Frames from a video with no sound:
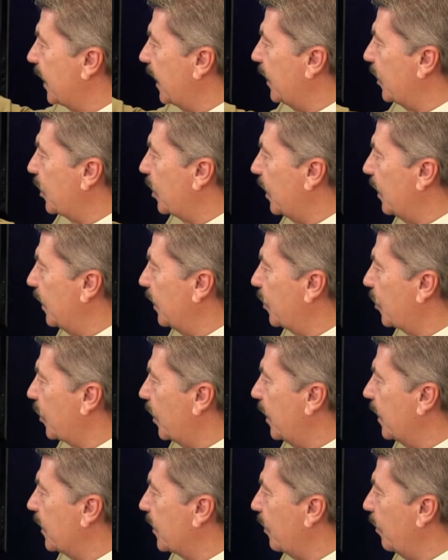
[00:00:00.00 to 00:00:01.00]
D H I
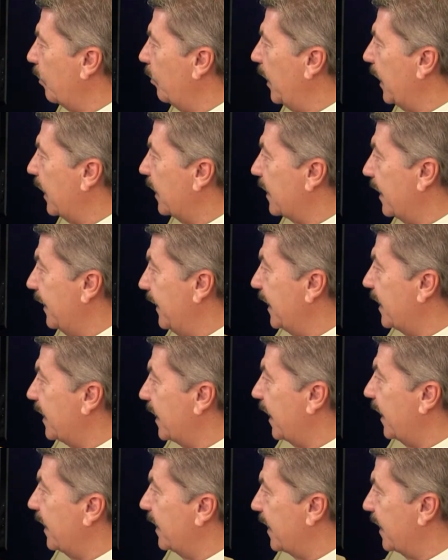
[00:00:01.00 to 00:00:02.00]
triazole mix. In this
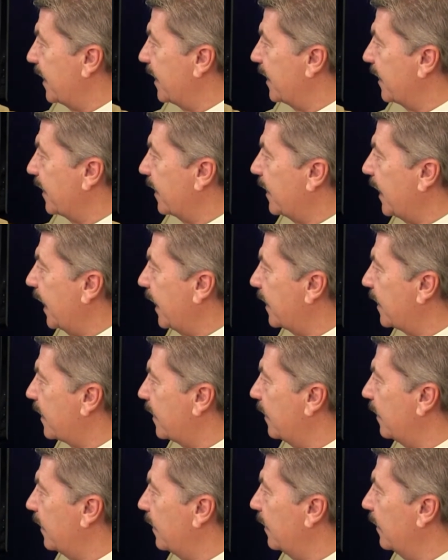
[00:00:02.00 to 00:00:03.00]
case, this is a
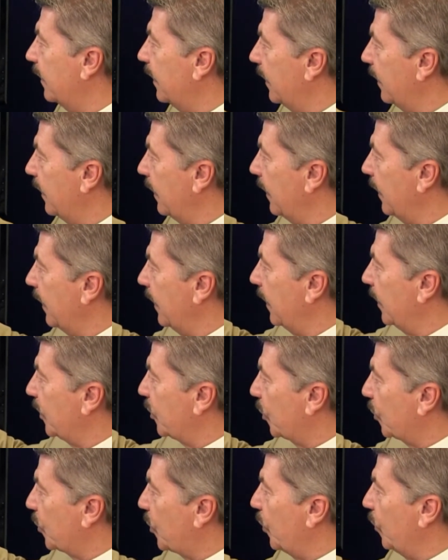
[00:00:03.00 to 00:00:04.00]
Dexar. It's
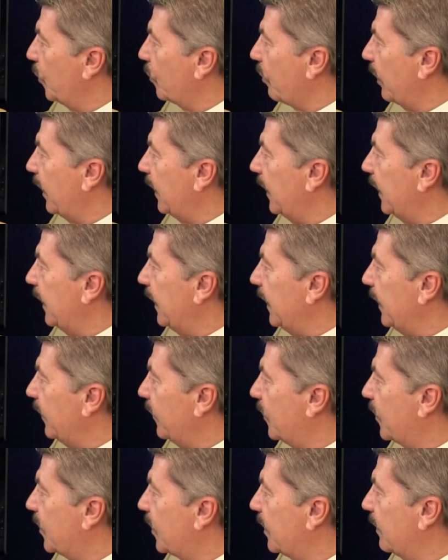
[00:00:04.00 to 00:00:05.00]
got two green
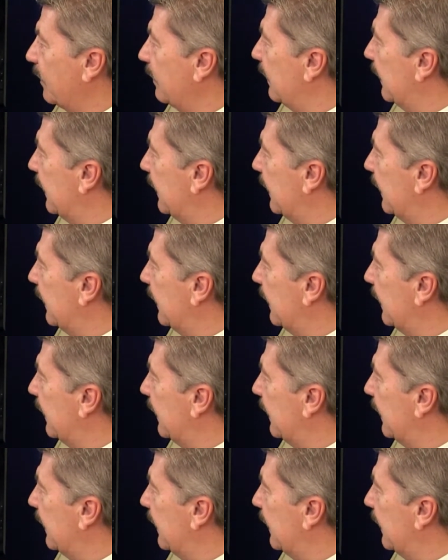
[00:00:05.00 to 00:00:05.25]
leaves.